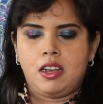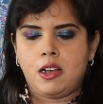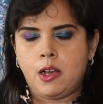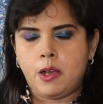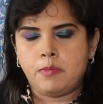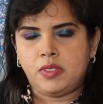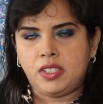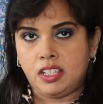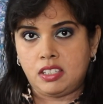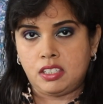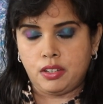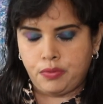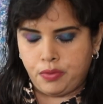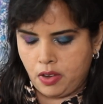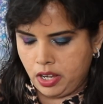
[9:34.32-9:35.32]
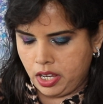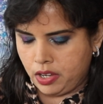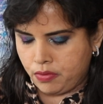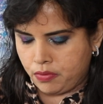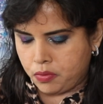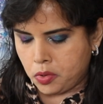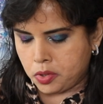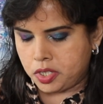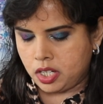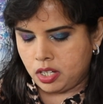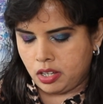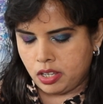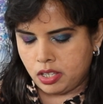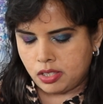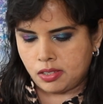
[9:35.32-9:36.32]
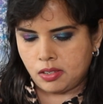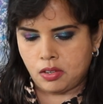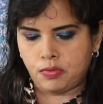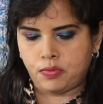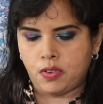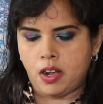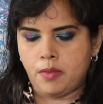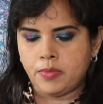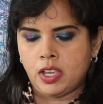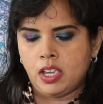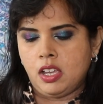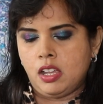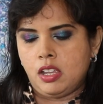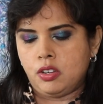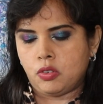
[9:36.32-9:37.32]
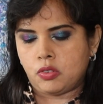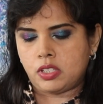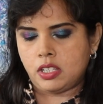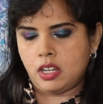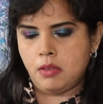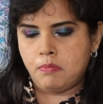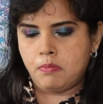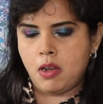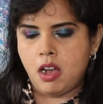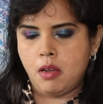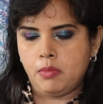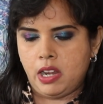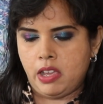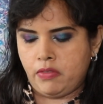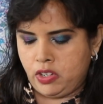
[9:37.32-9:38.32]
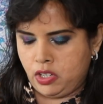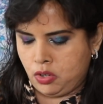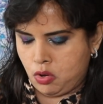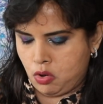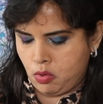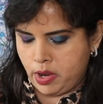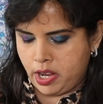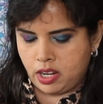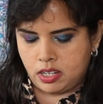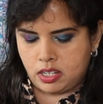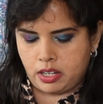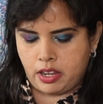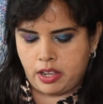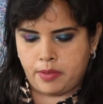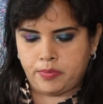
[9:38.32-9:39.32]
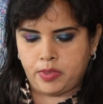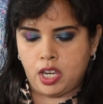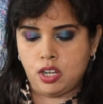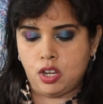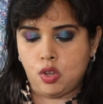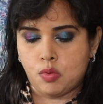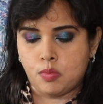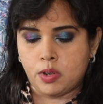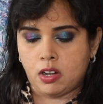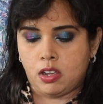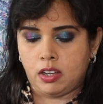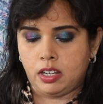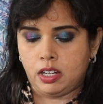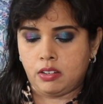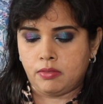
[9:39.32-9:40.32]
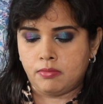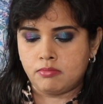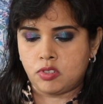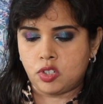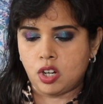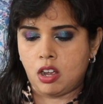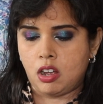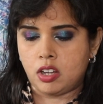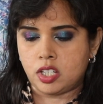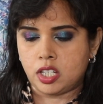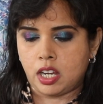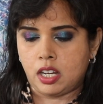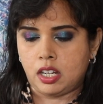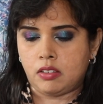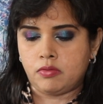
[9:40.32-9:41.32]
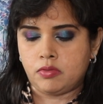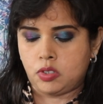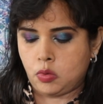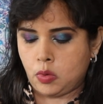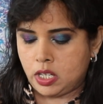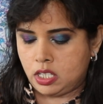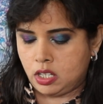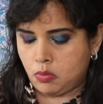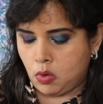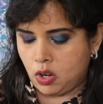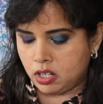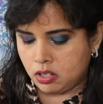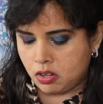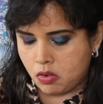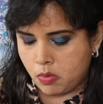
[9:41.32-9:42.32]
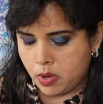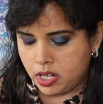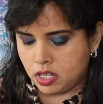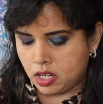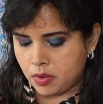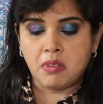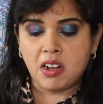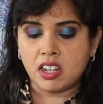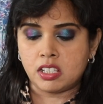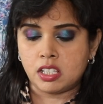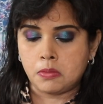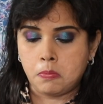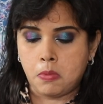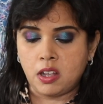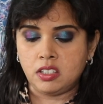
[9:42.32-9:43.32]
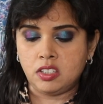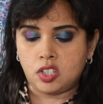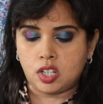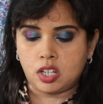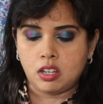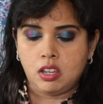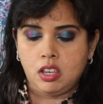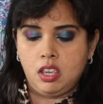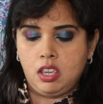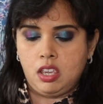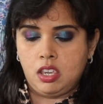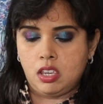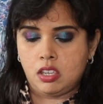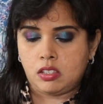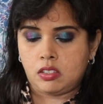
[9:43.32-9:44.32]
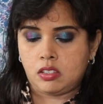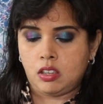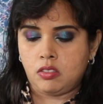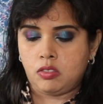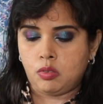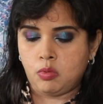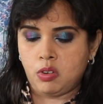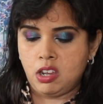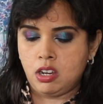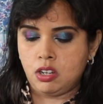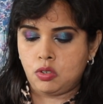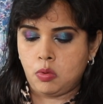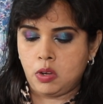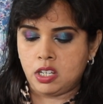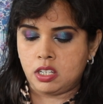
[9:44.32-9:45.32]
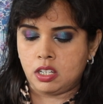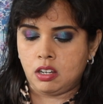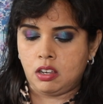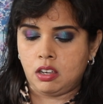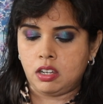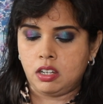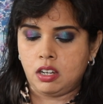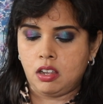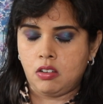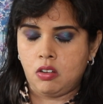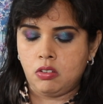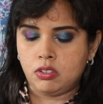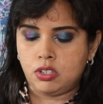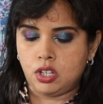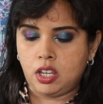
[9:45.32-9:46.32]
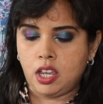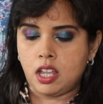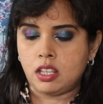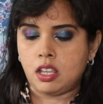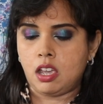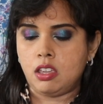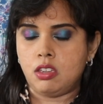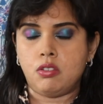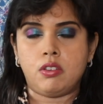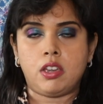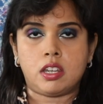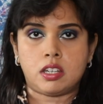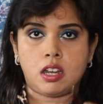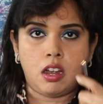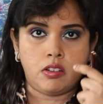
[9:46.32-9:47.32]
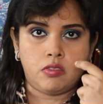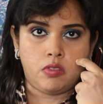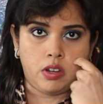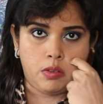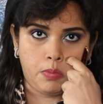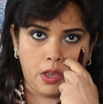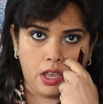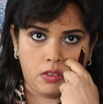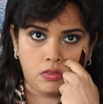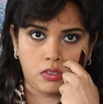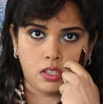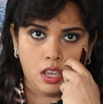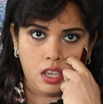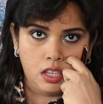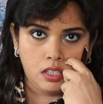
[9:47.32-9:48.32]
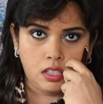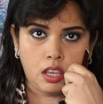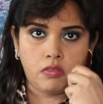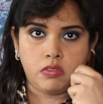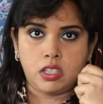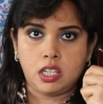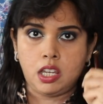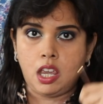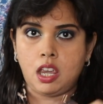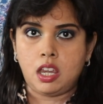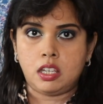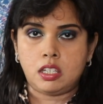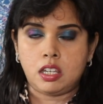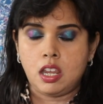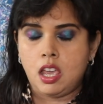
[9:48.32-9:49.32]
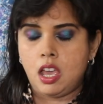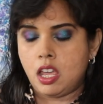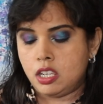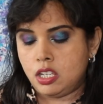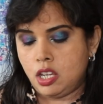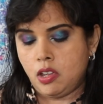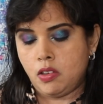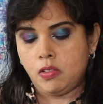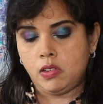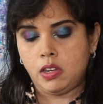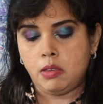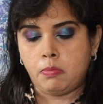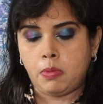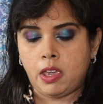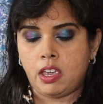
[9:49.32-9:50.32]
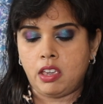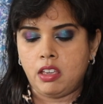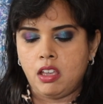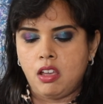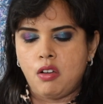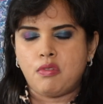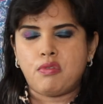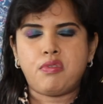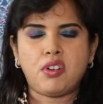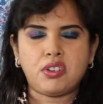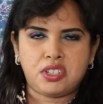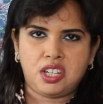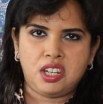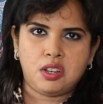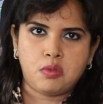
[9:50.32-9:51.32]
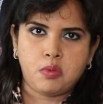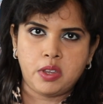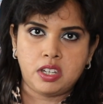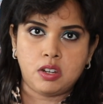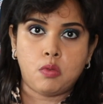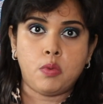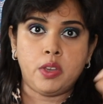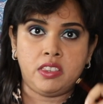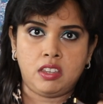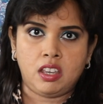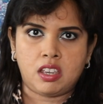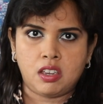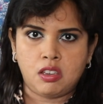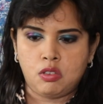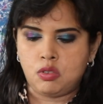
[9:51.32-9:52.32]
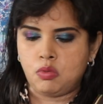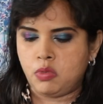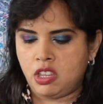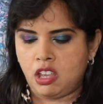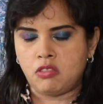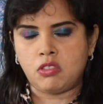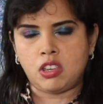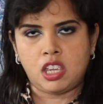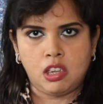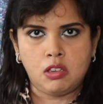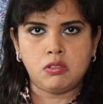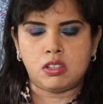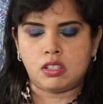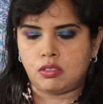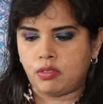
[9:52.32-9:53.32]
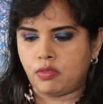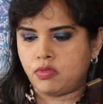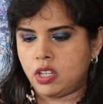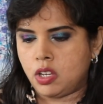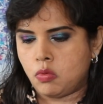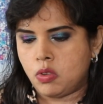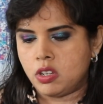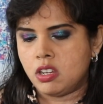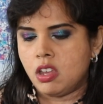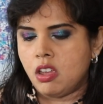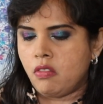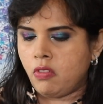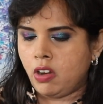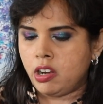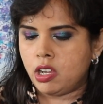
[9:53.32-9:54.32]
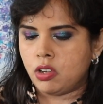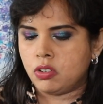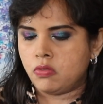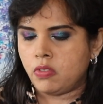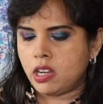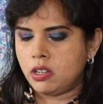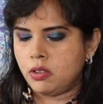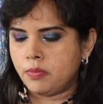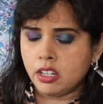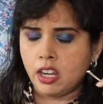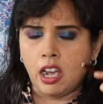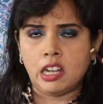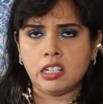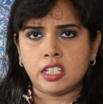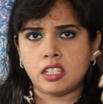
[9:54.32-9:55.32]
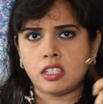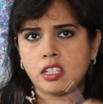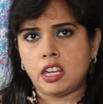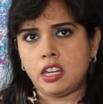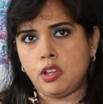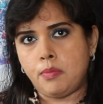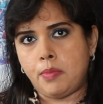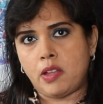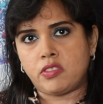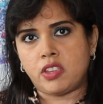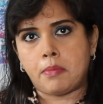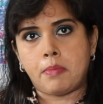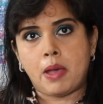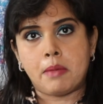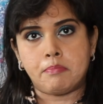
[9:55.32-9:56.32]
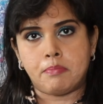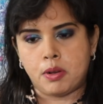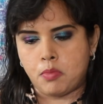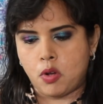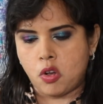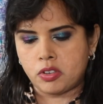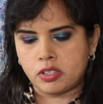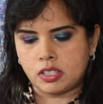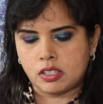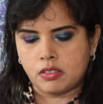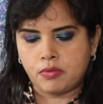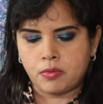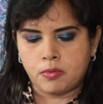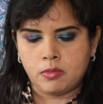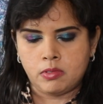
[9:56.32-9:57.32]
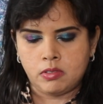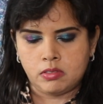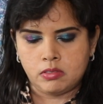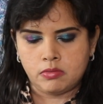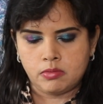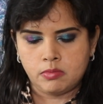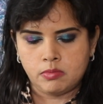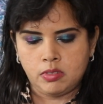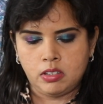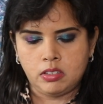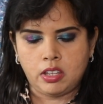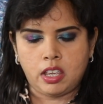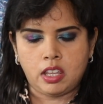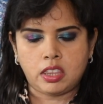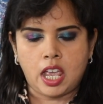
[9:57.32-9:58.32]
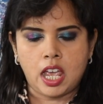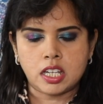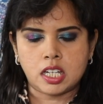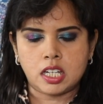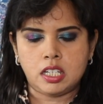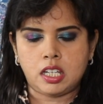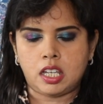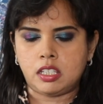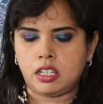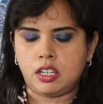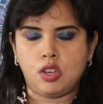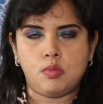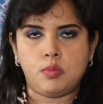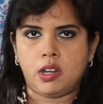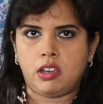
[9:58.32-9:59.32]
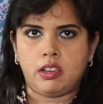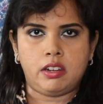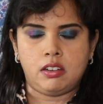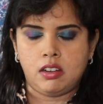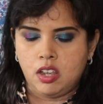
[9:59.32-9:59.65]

Um, 65.49 so far. Nuxe lip balm 11 quid, um, ennoble oil shower gel 21 quid, bath sponge is uh, 3.29. Together you get 100 pounds 78 and you only pay 40 quid with the code. Without the code it's 50 quid. Very good value. Now I'll just tell you about their pamper box. Oh, that, that contains a noble oil